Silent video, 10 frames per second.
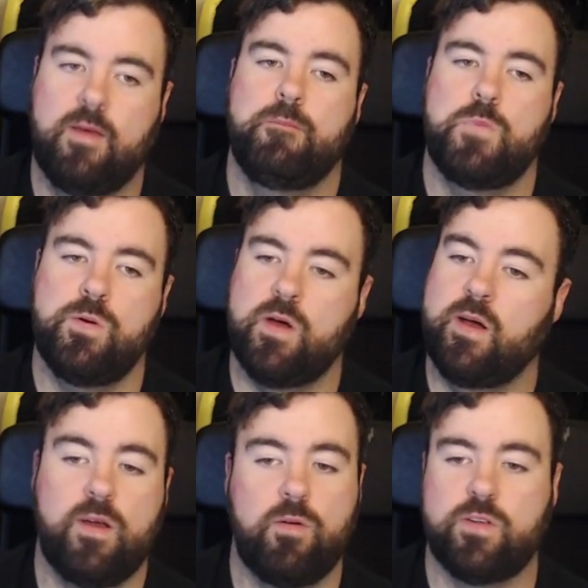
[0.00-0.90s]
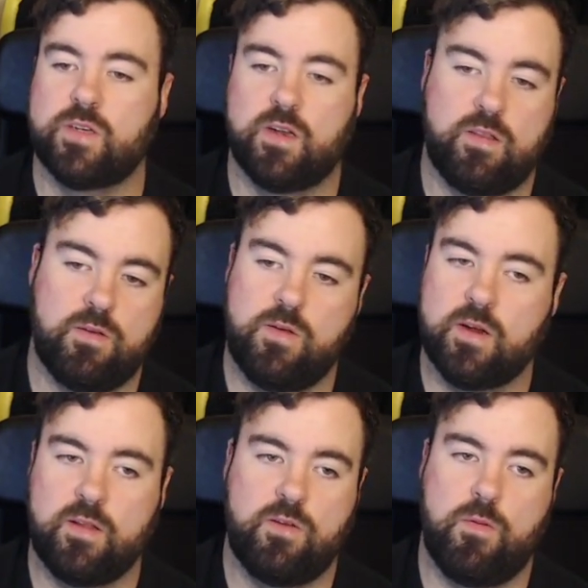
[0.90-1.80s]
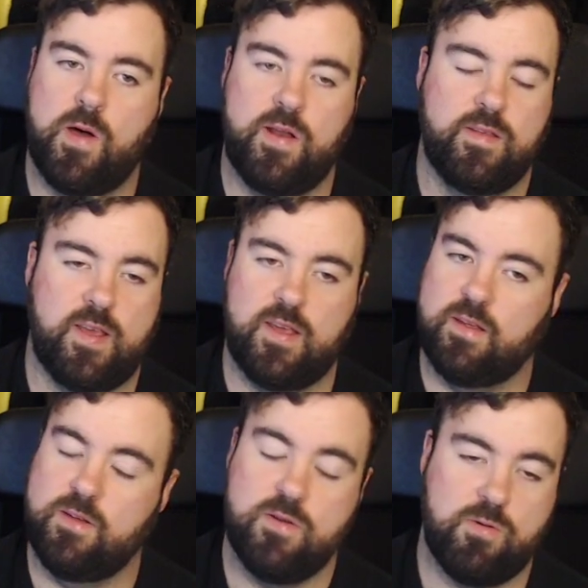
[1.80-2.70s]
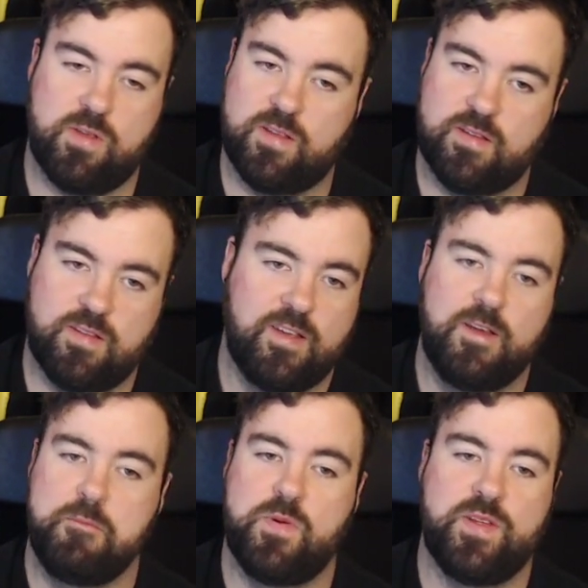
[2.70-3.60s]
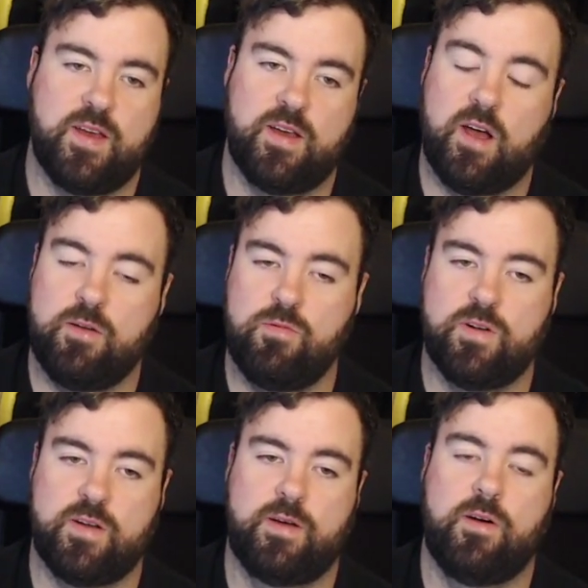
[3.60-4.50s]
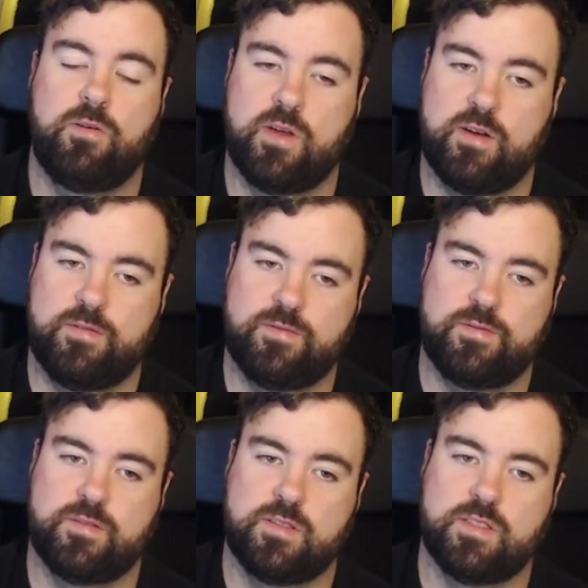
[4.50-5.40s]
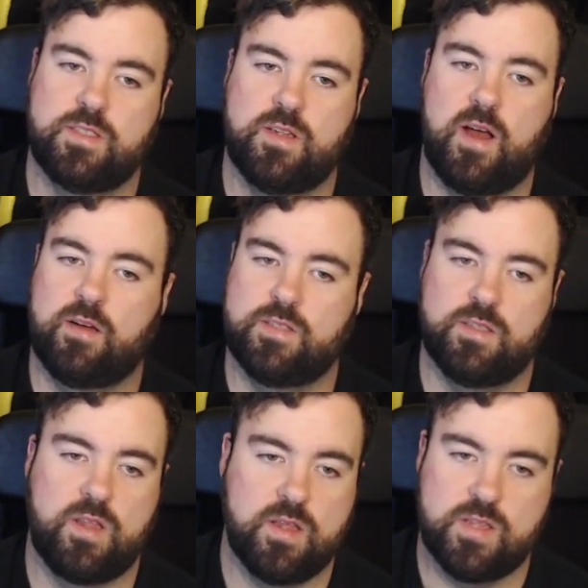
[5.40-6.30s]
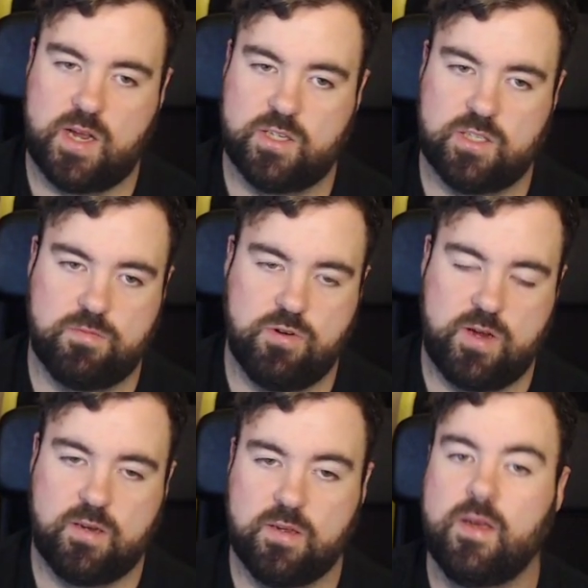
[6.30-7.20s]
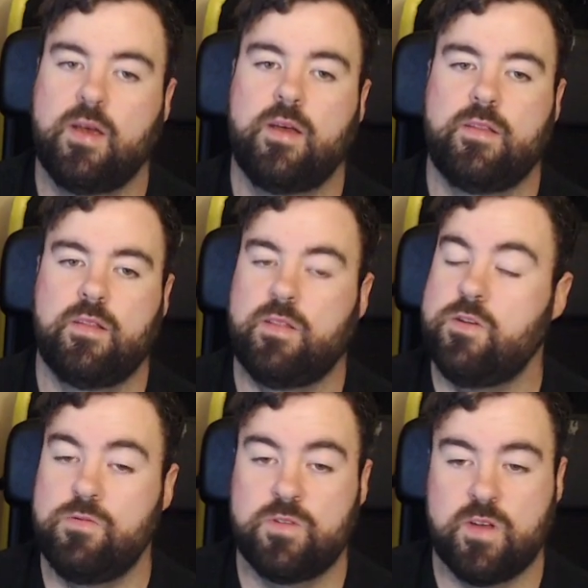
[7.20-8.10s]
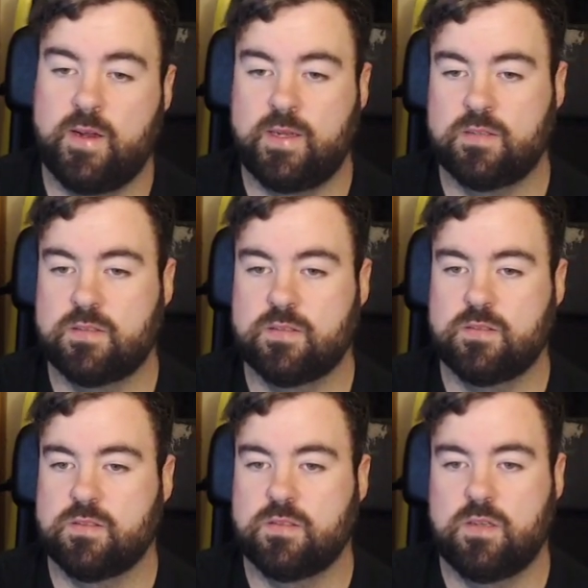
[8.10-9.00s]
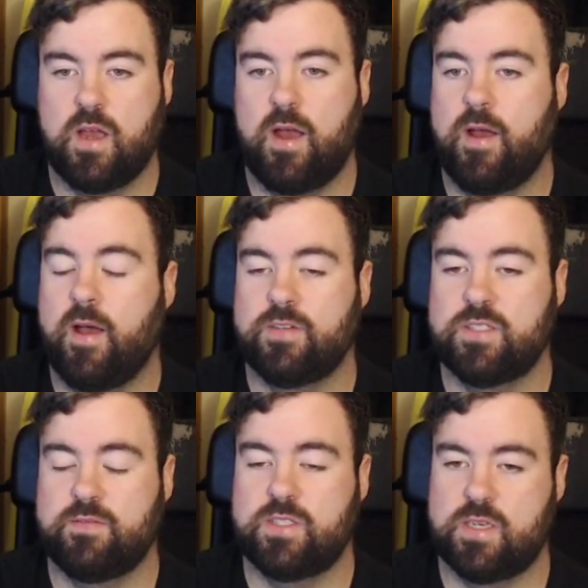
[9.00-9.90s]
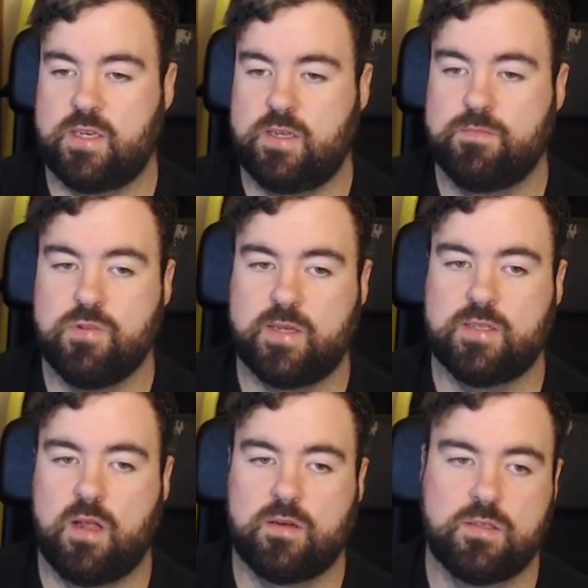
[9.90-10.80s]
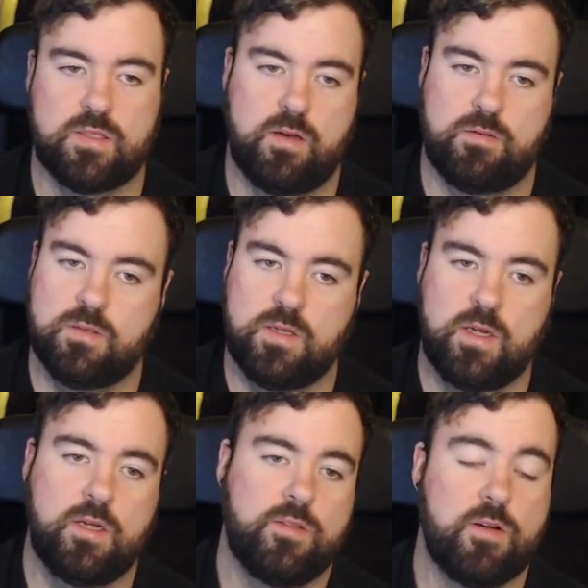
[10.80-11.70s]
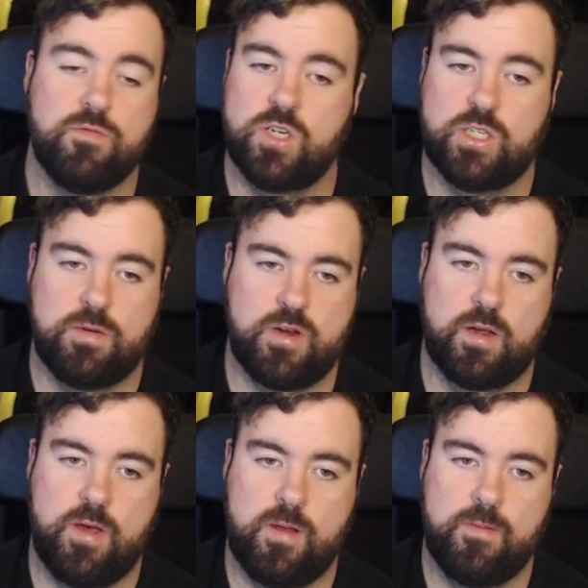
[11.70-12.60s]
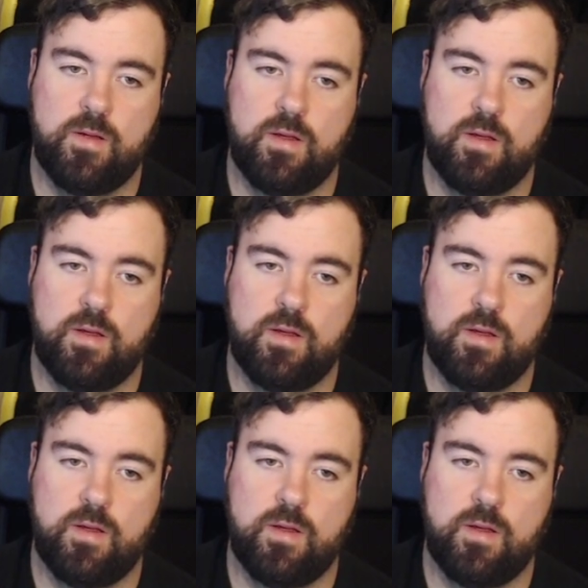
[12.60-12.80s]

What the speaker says: Bruno, I know what you're going to do. You're going to do a -8. You know this. But yeah, I would hold off until after the international break. New signings have a 7-day price lock, so don't rush to bring him in.